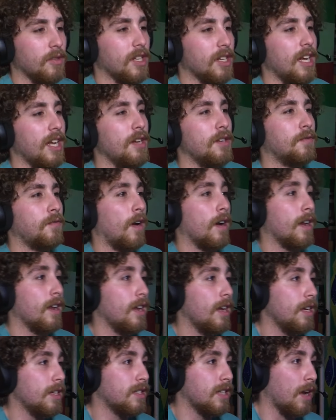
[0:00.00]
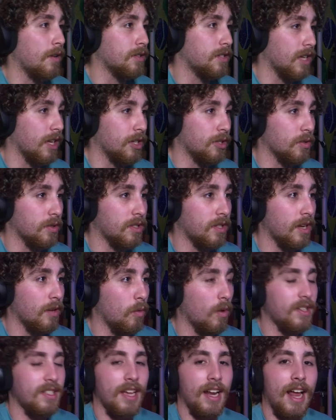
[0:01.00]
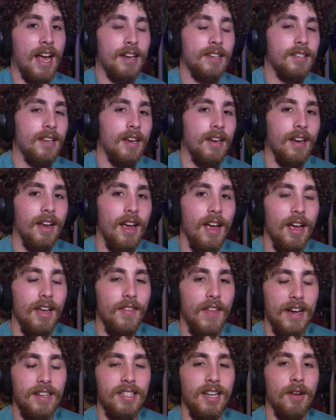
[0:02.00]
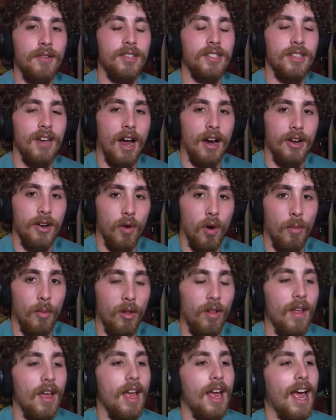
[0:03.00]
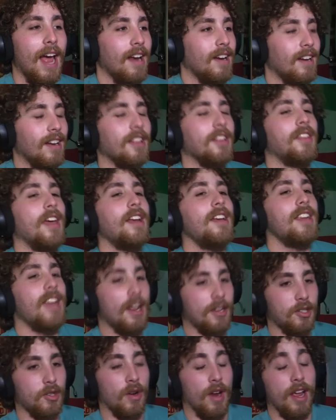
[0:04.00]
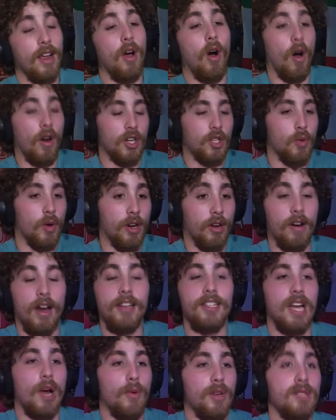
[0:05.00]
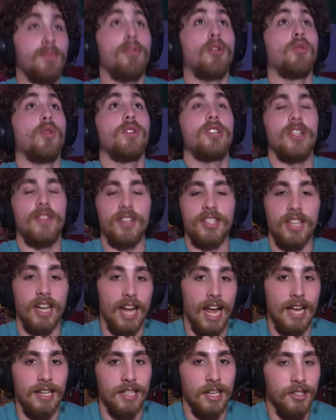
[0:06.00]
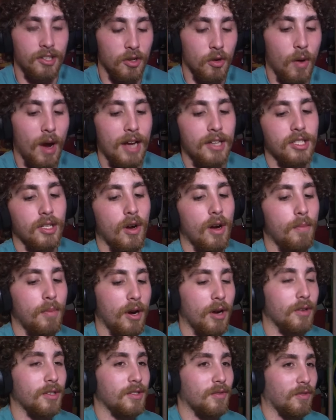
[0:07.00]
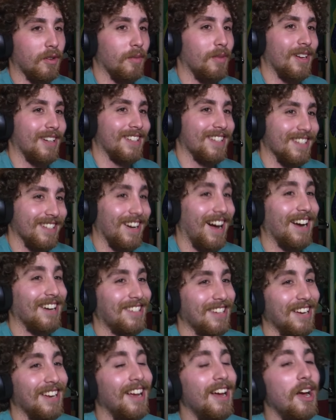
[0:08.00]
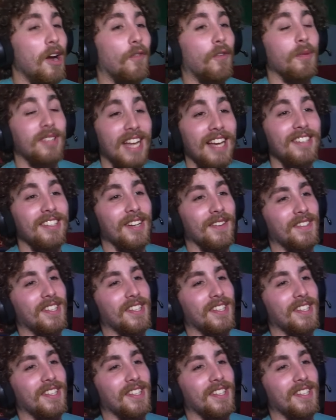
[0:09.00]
like, he's funny, he sounds interesting, what's that accent? That sounds not normal. And then yesterday, on Twitter, as I was perusing the site as I do, I saw a post from Sensitive